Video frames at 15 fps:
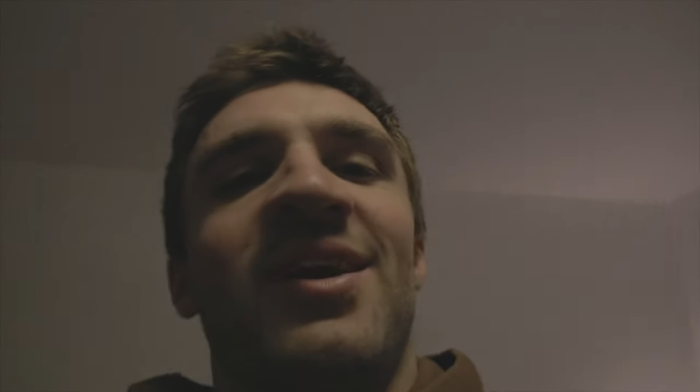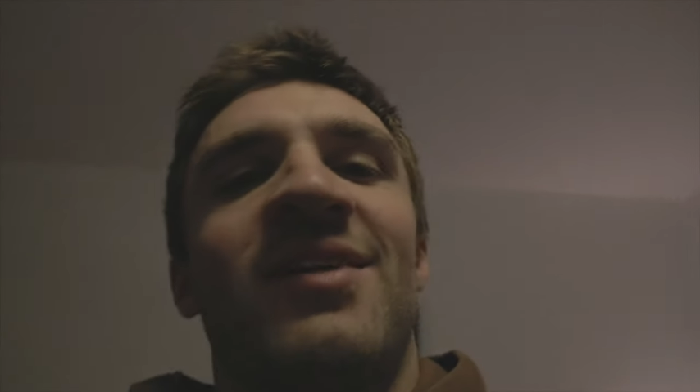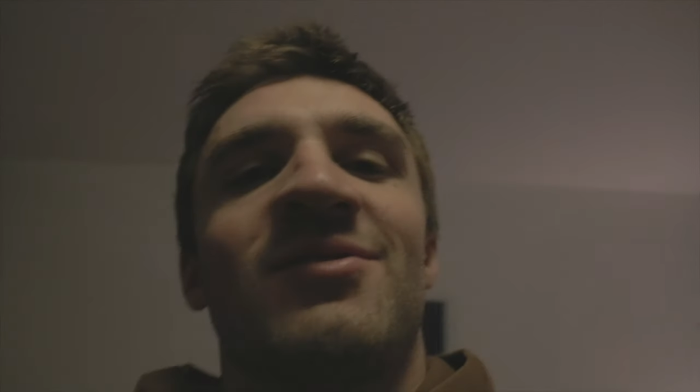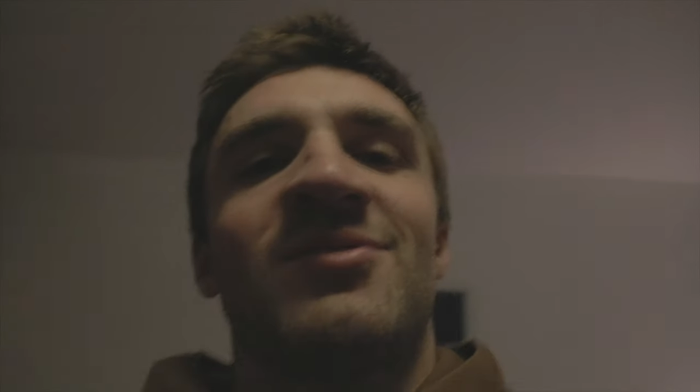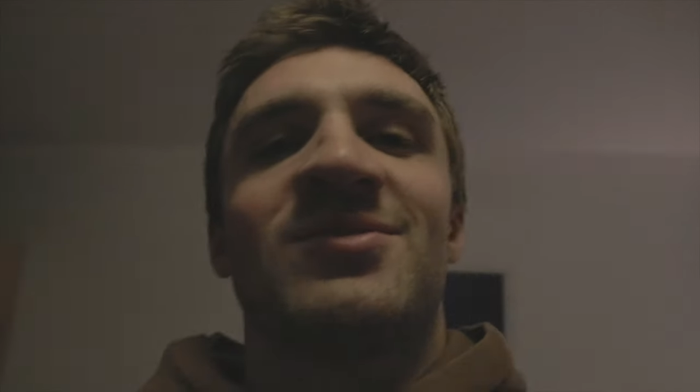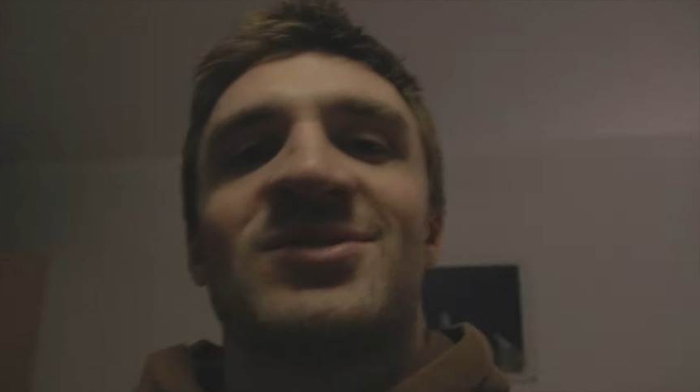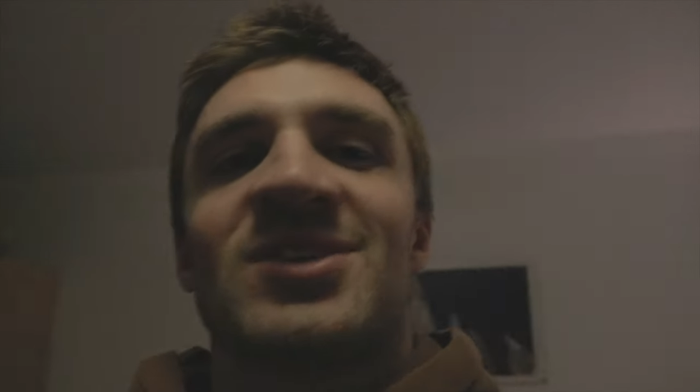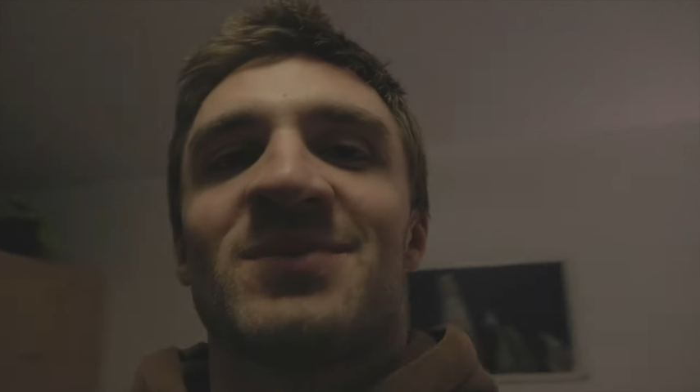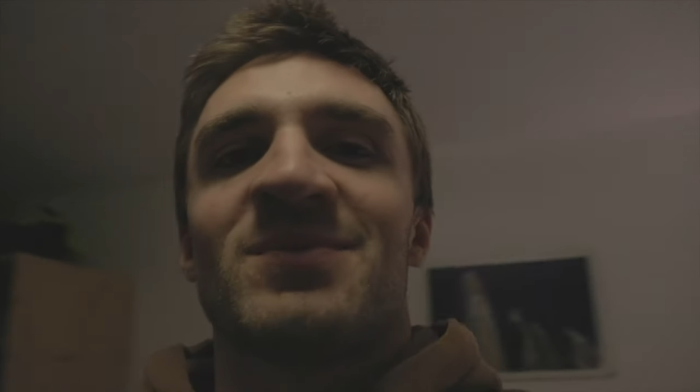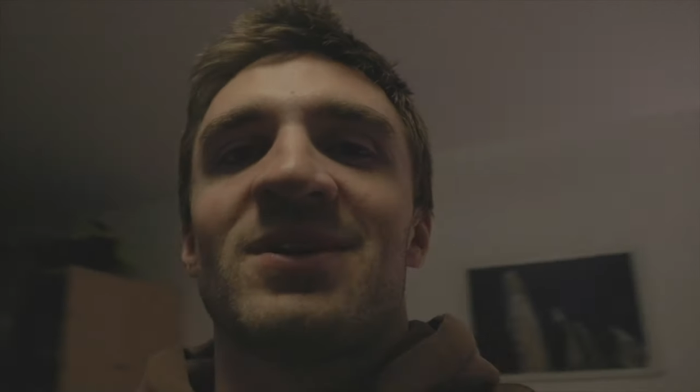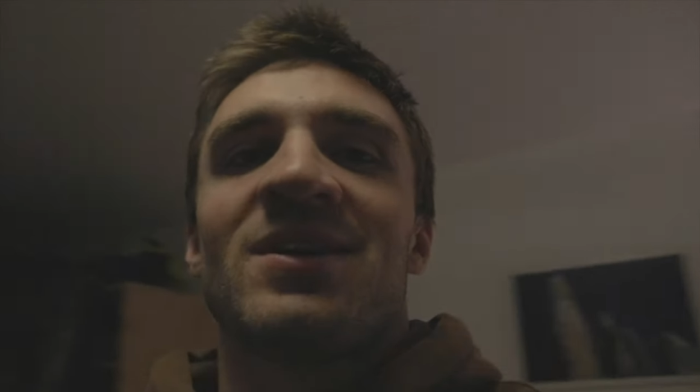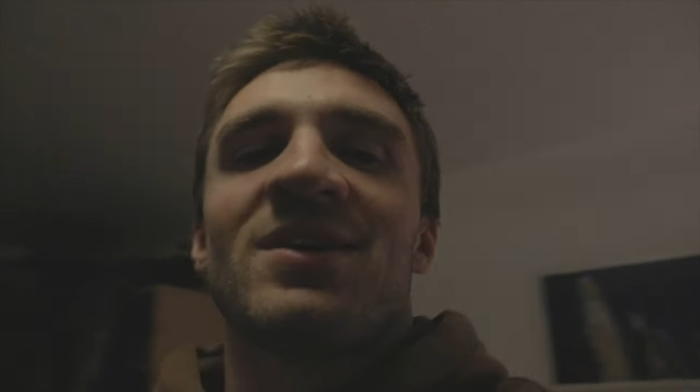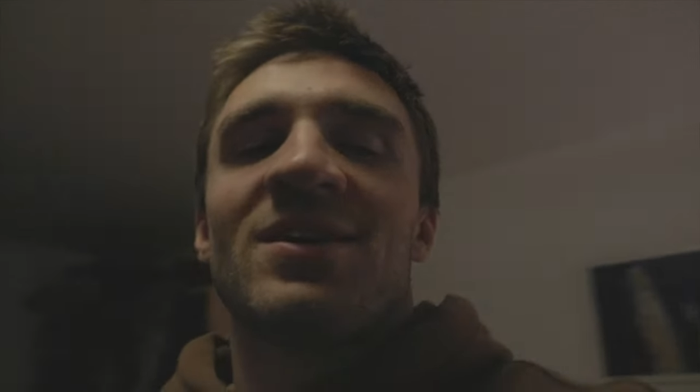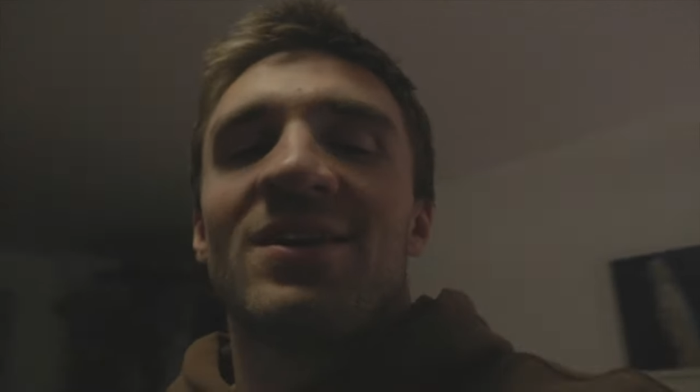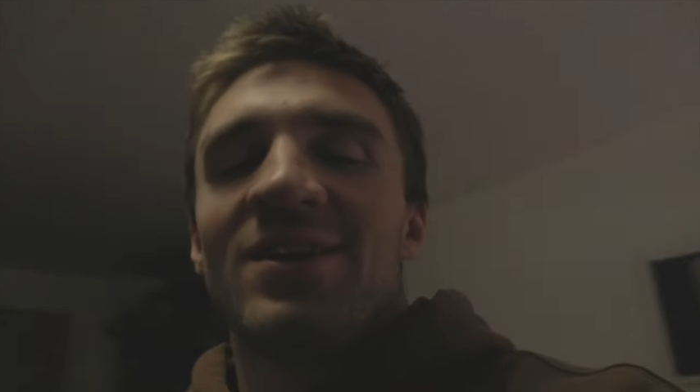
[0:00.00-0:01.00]
everyone sang
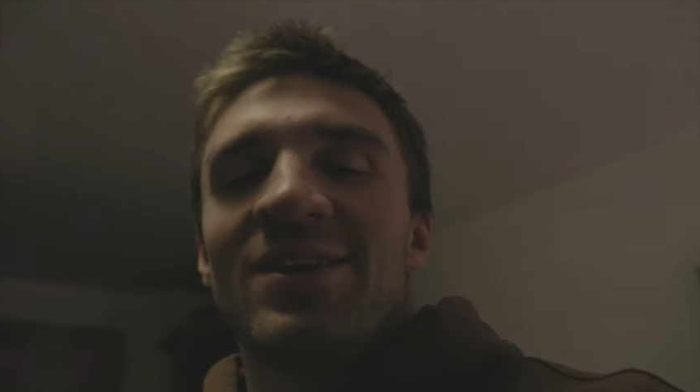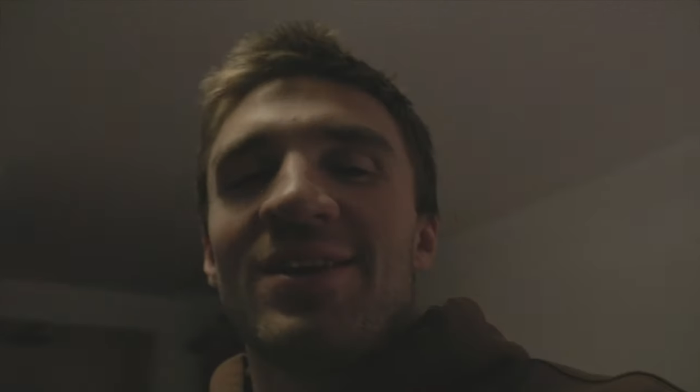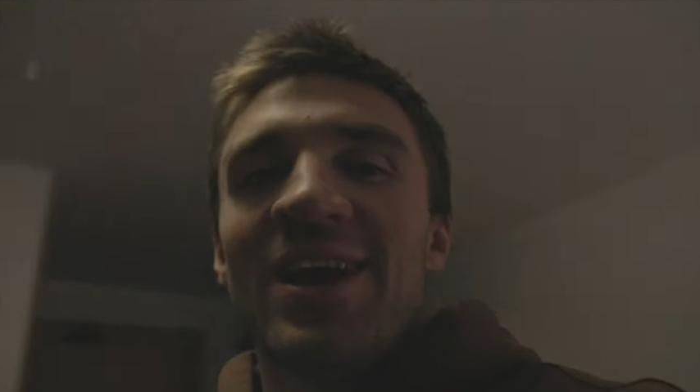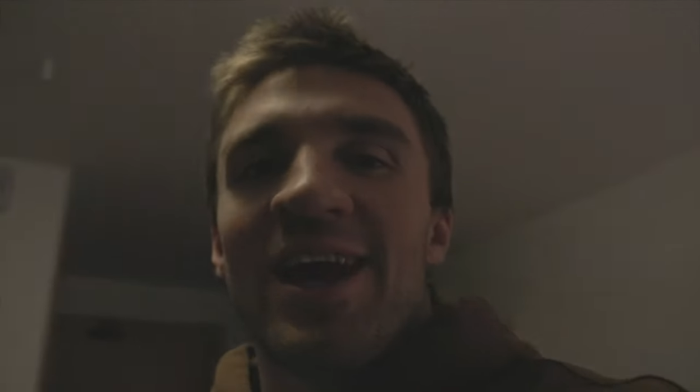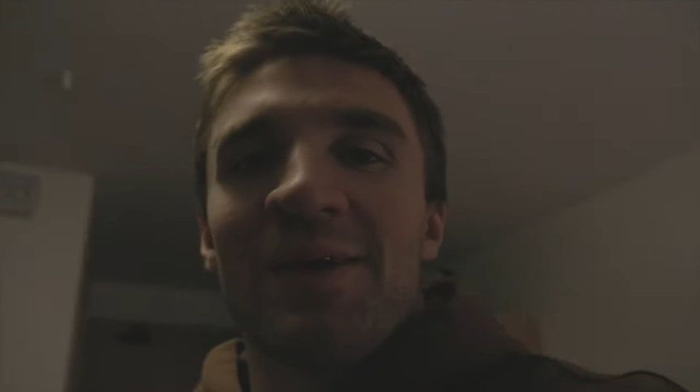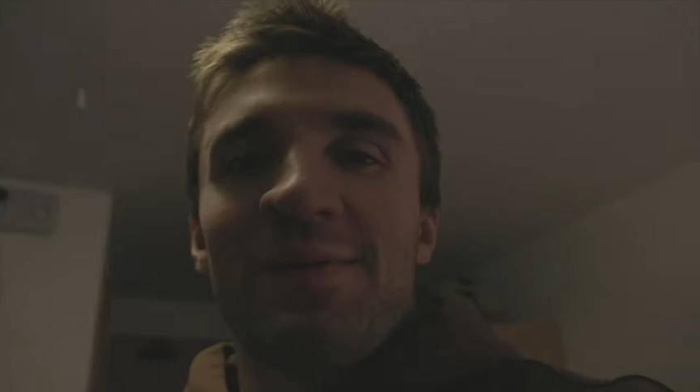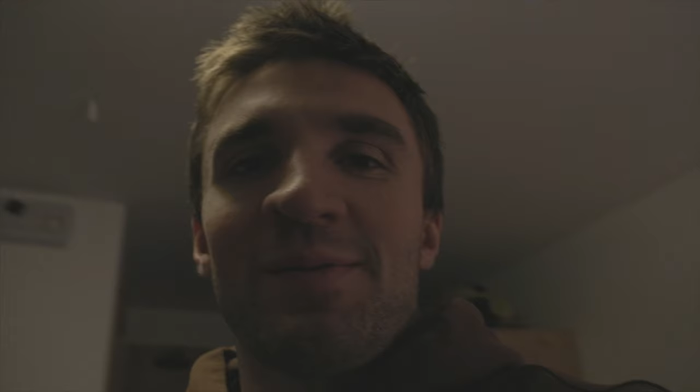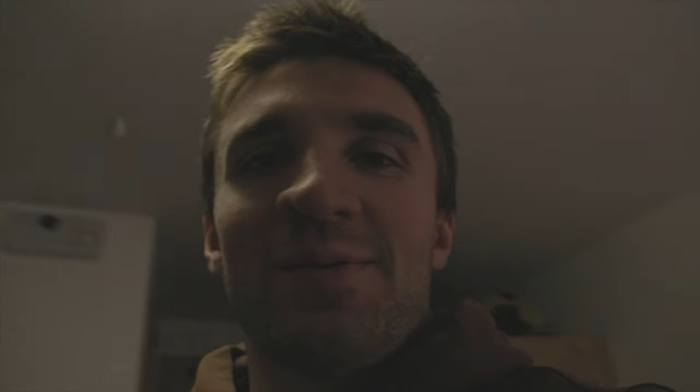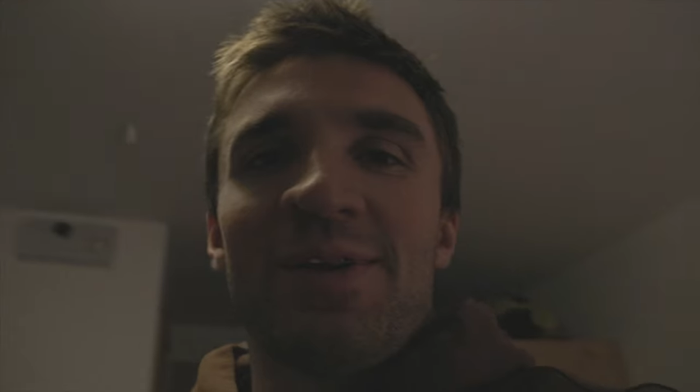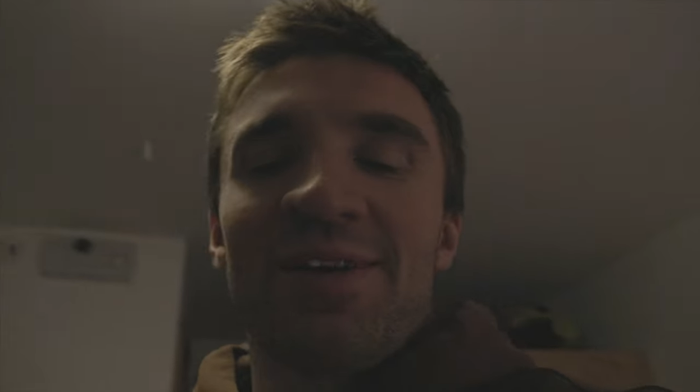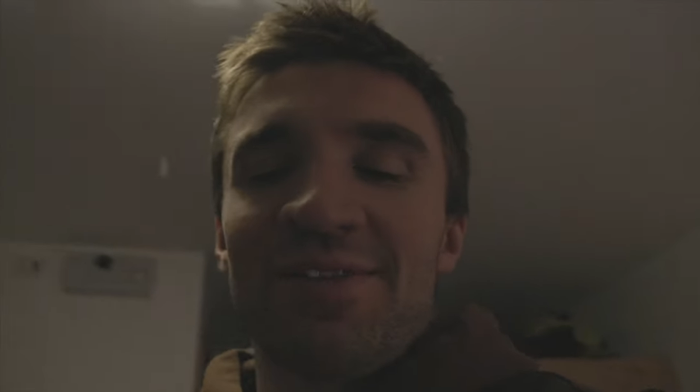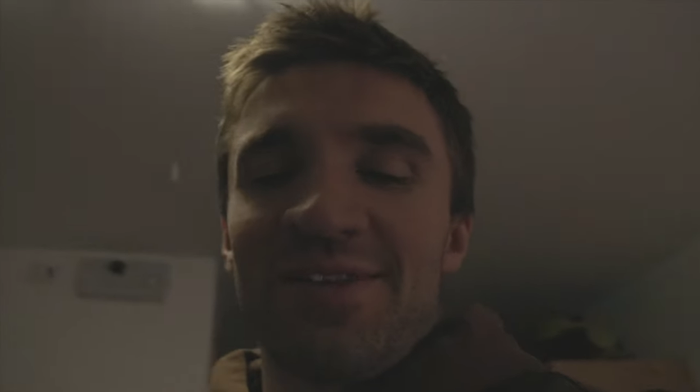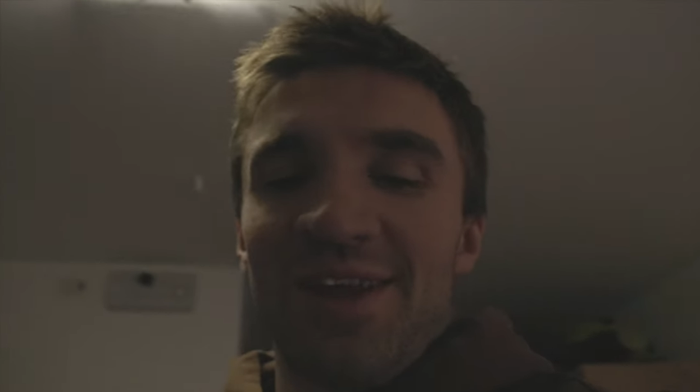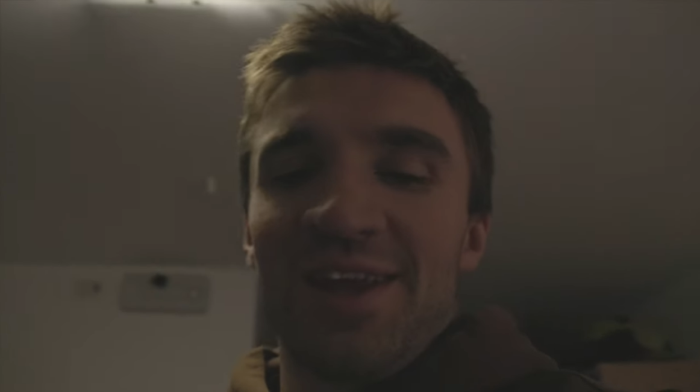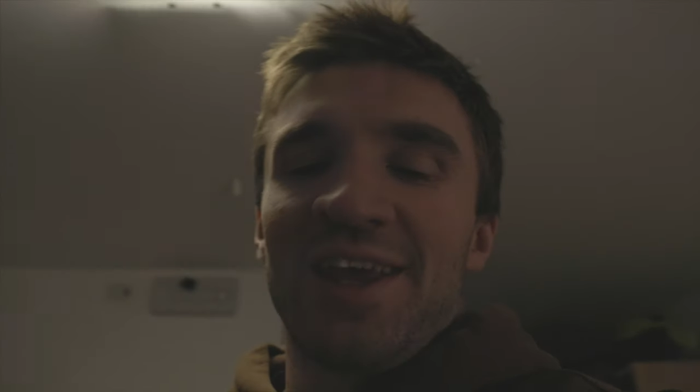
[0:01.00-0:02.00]
me happy
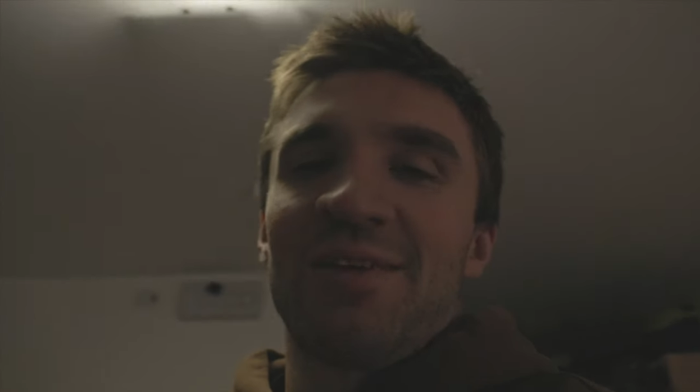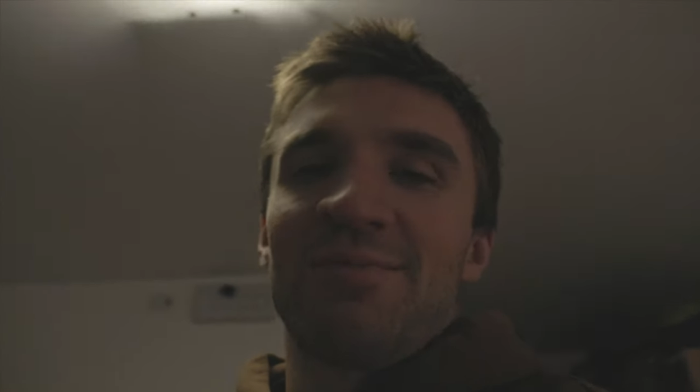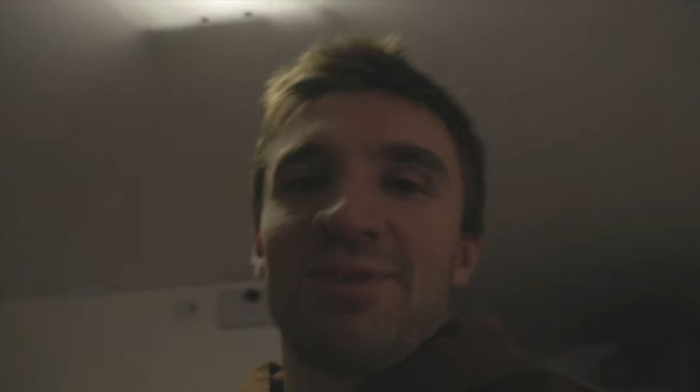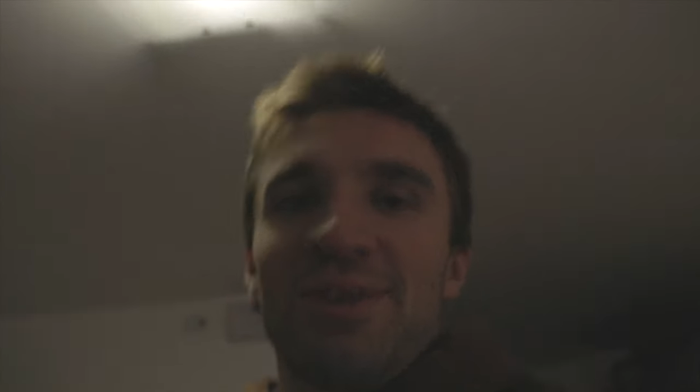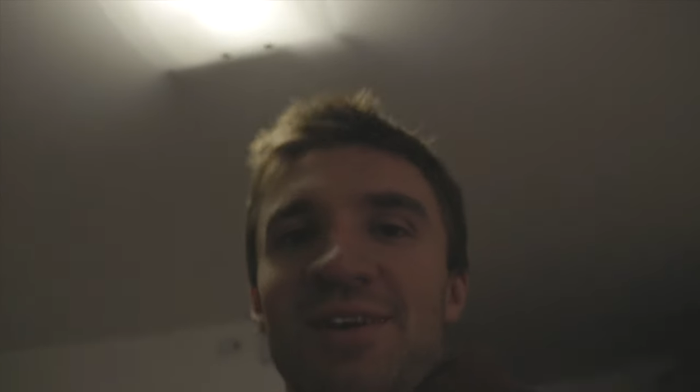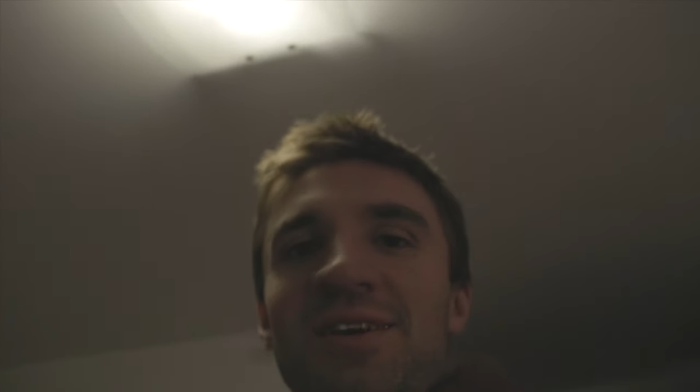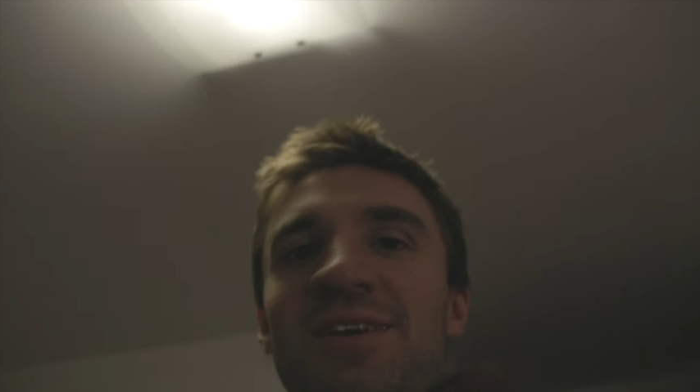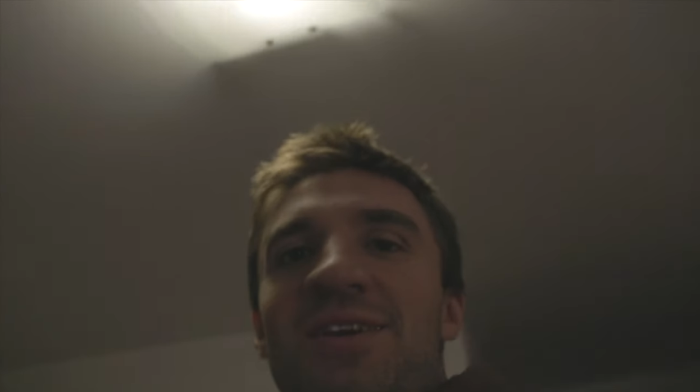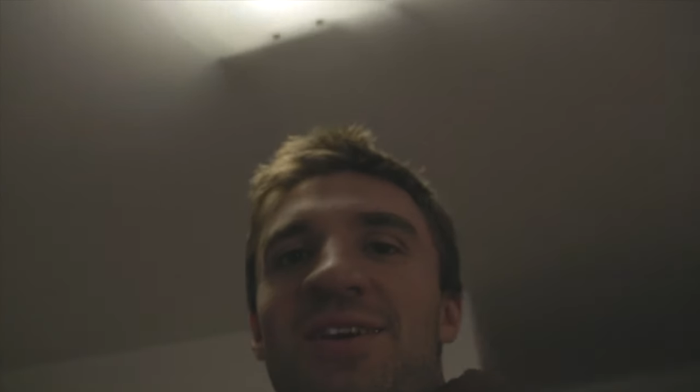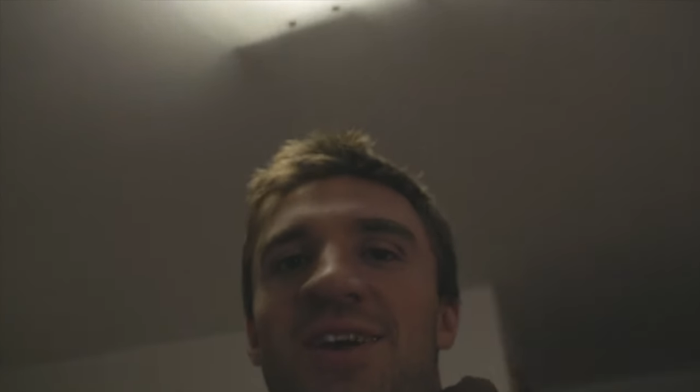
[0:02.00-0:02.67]
birthday and gave me